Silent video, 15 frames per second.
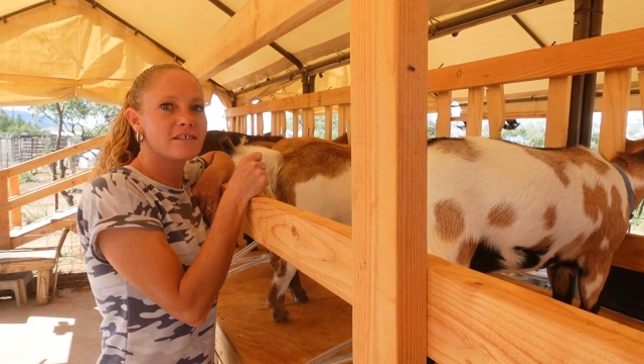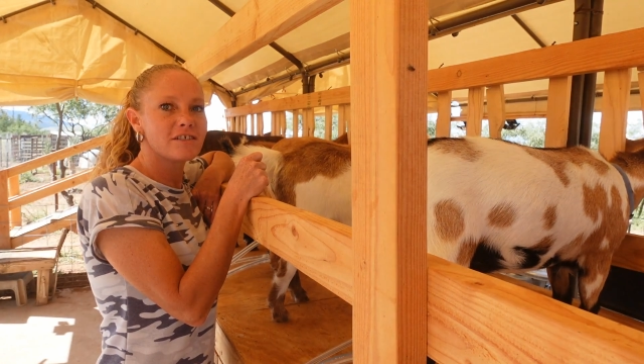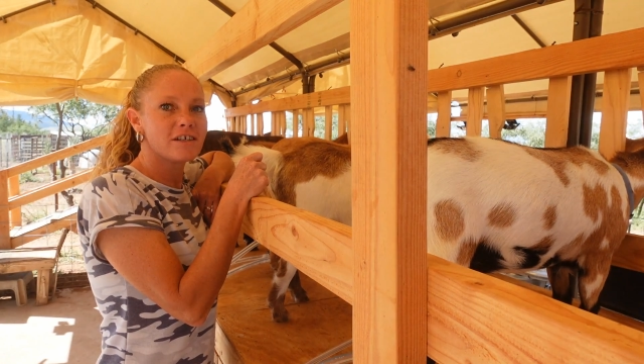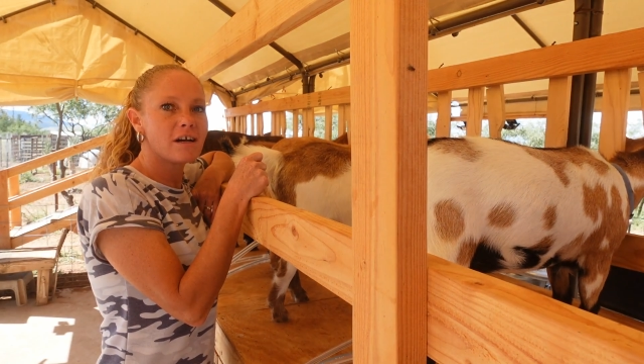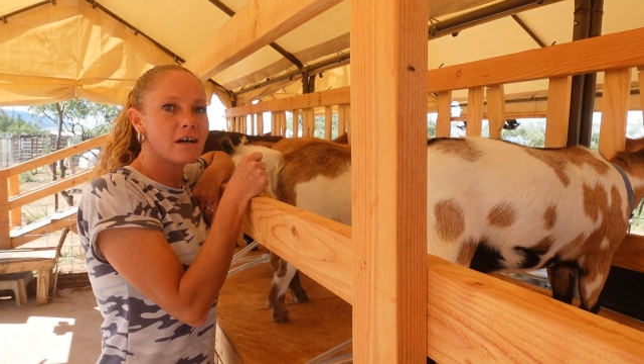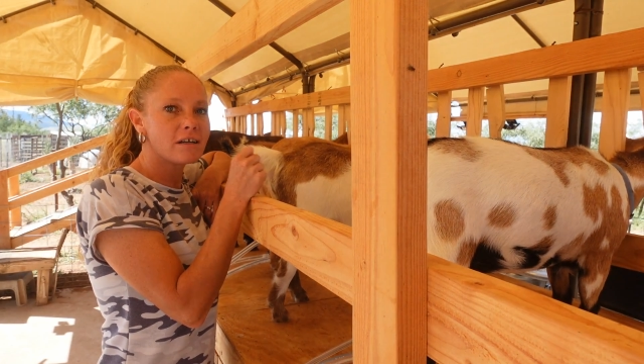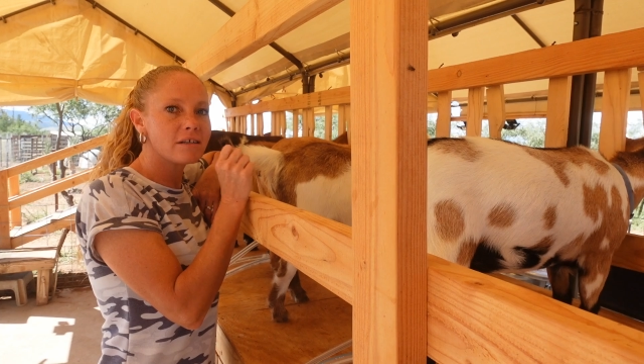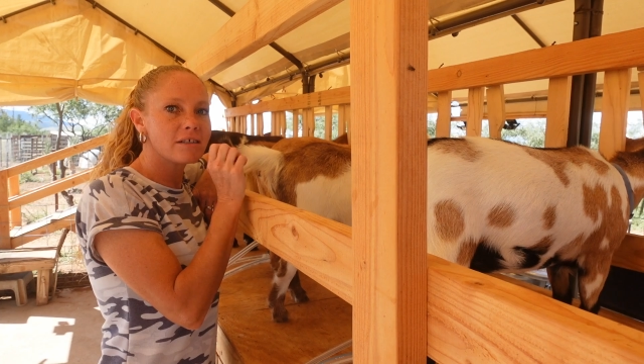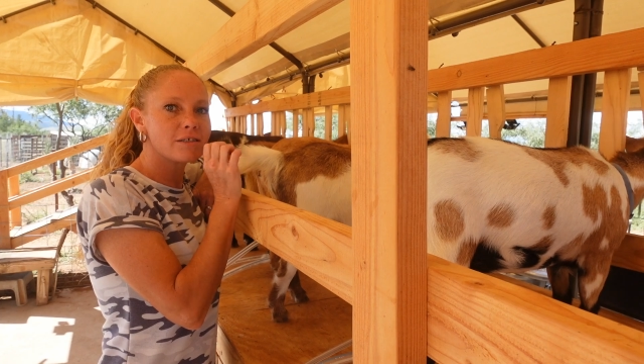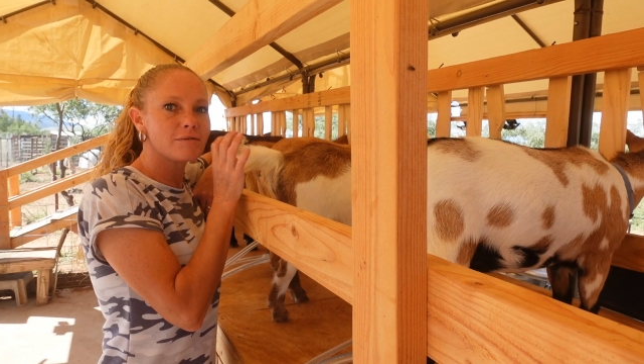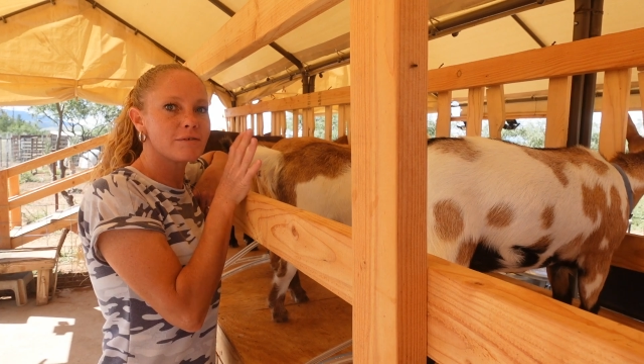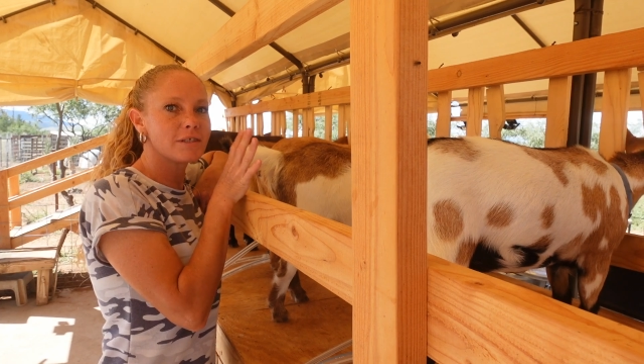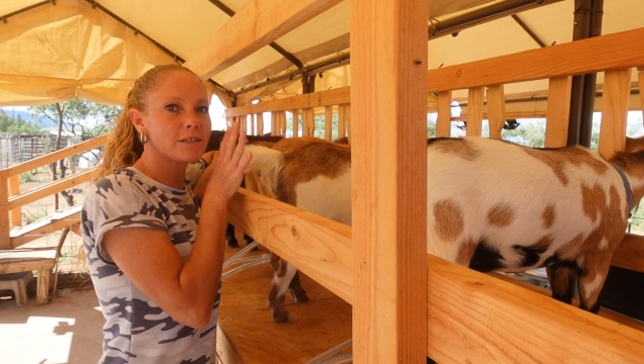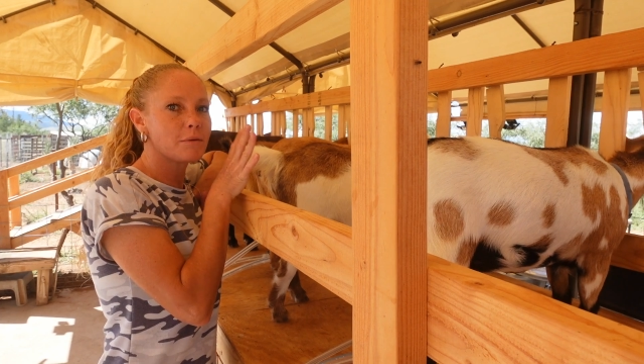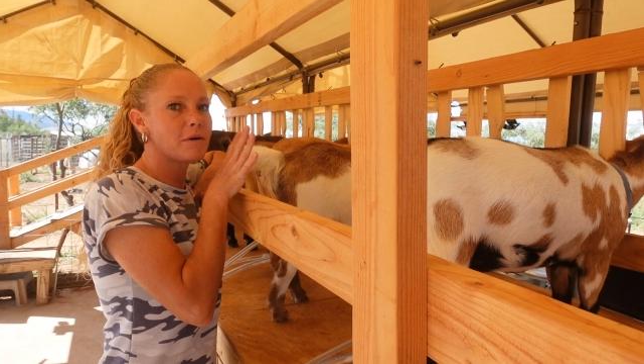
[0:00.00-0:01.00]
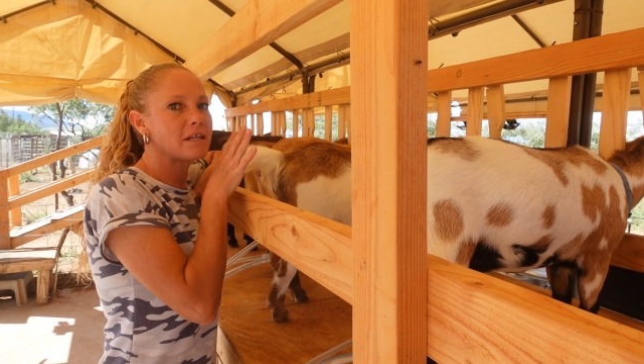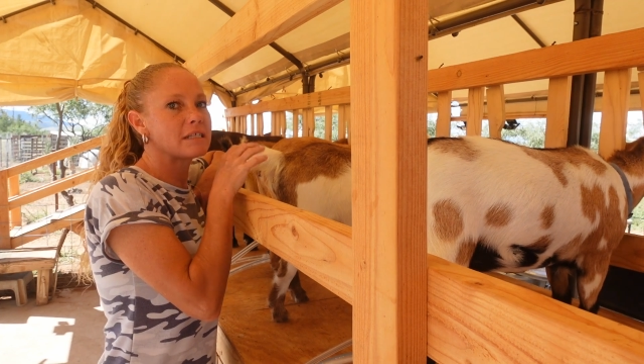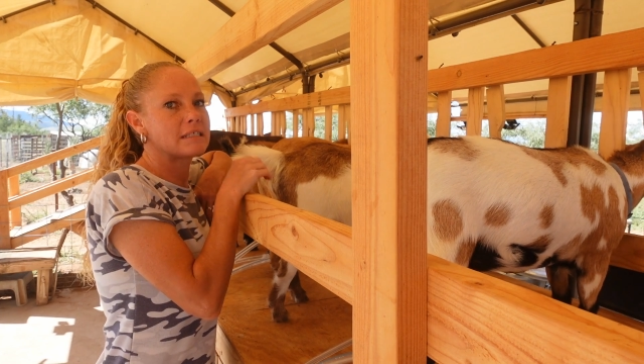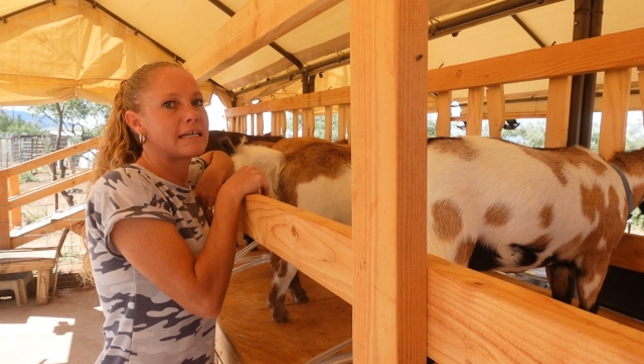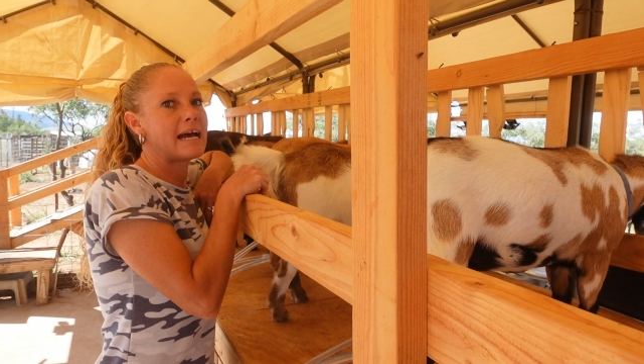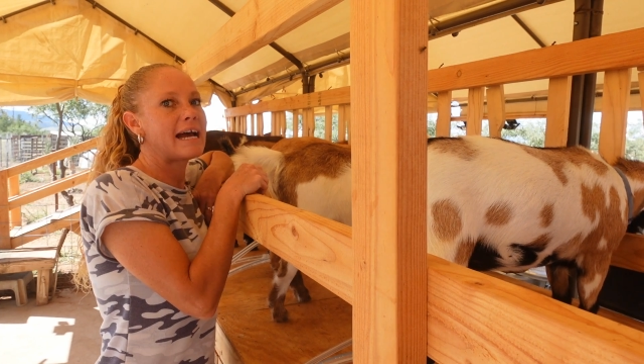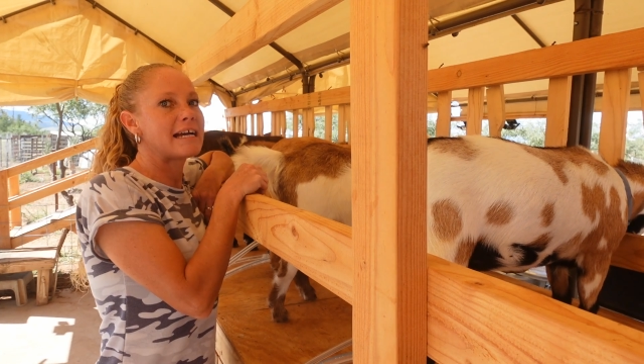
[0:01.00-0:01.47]
Her udder is really well
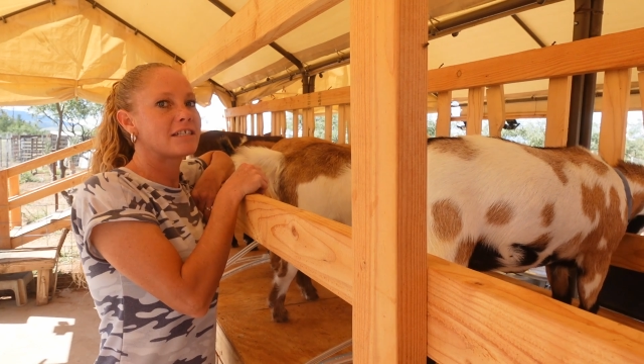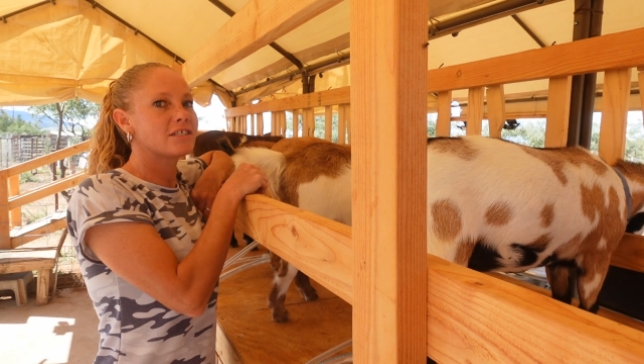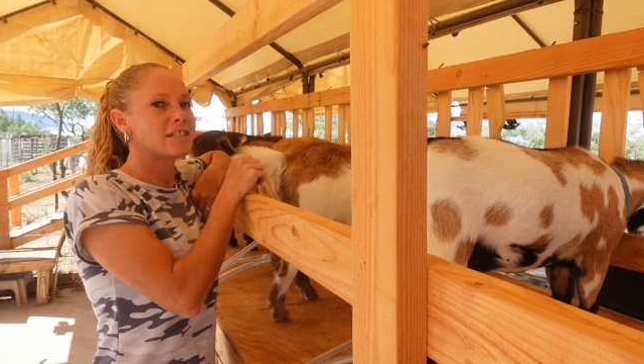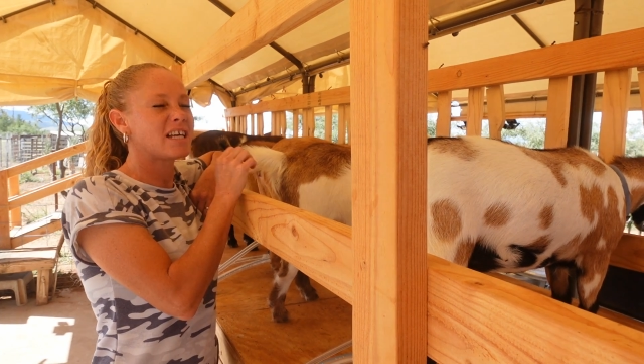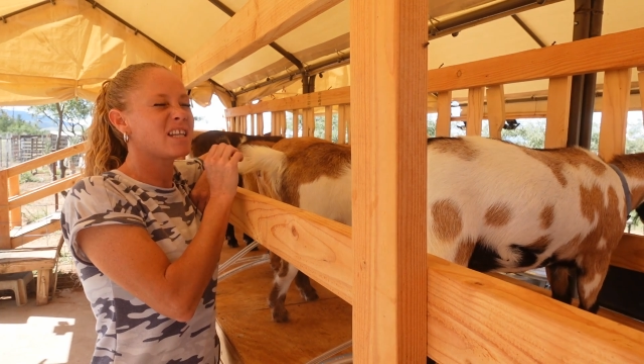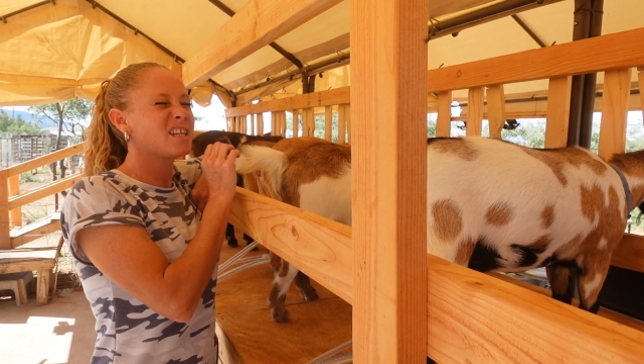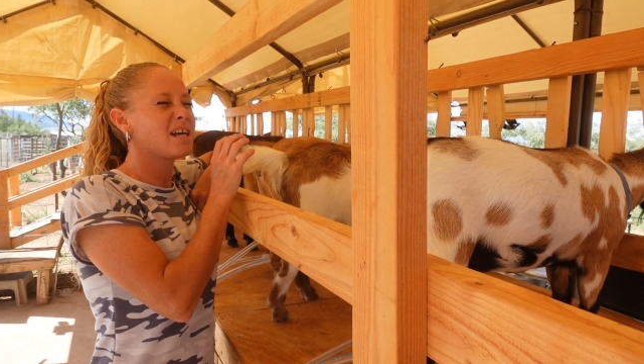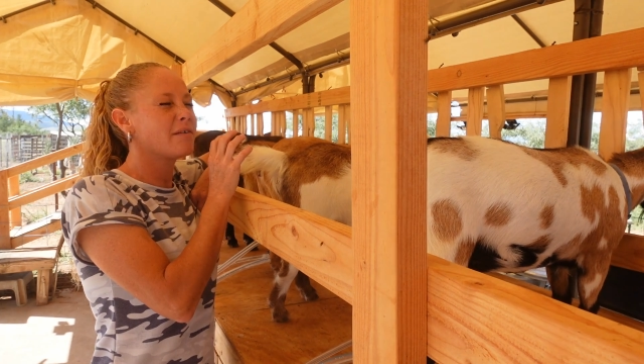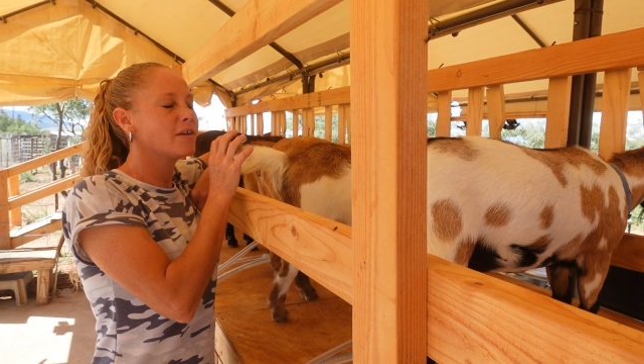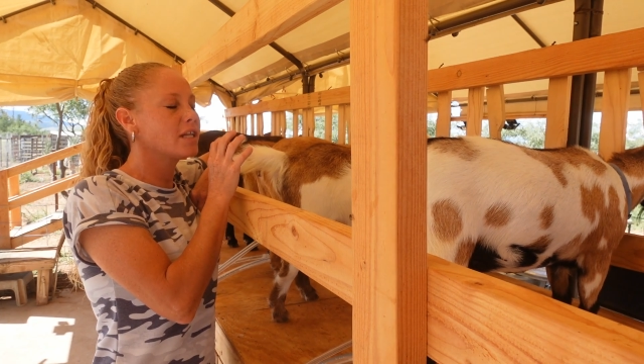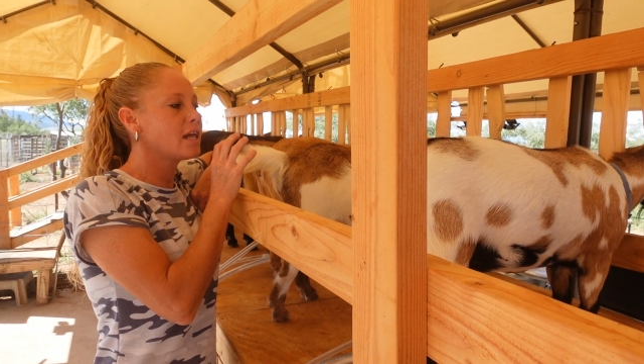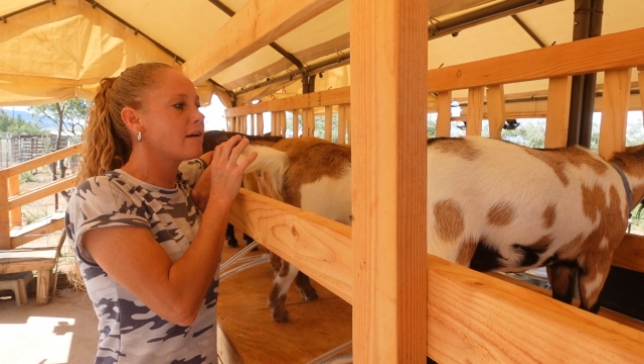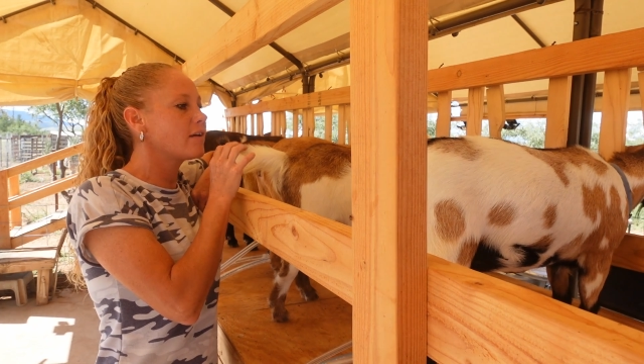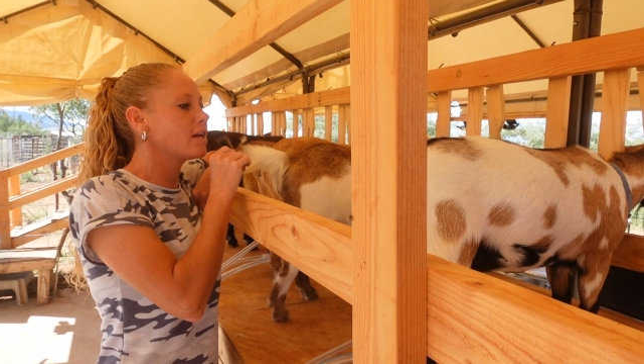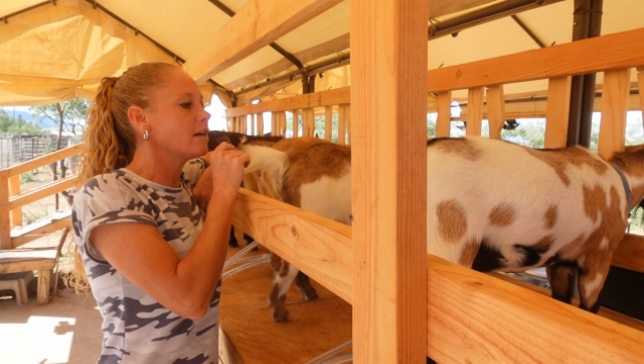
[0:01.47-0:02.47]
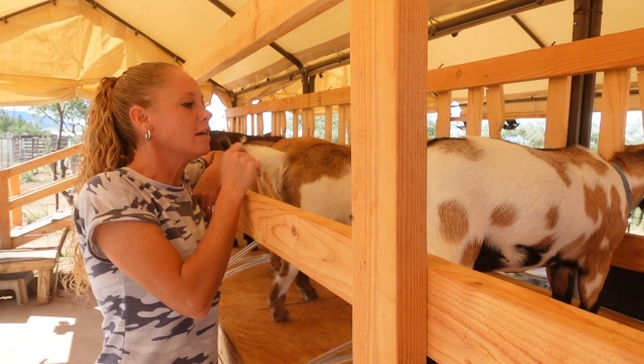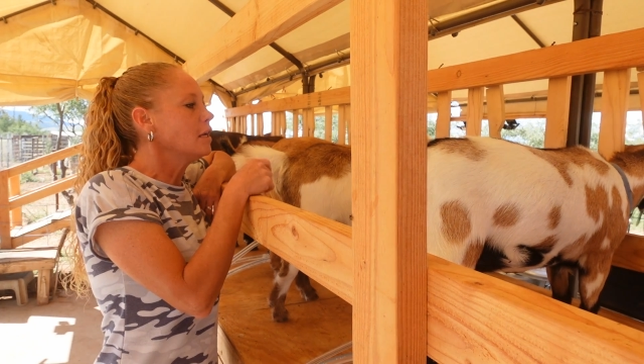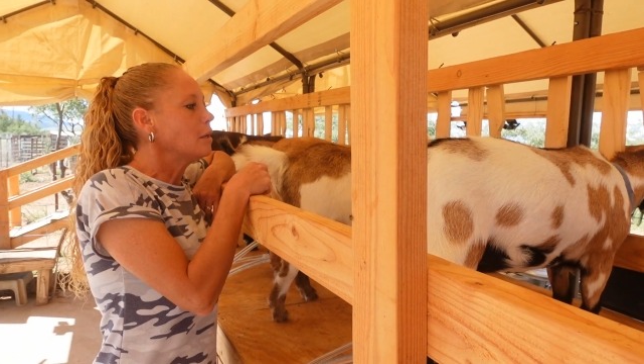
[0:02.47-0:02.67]
attached. I love it, love it.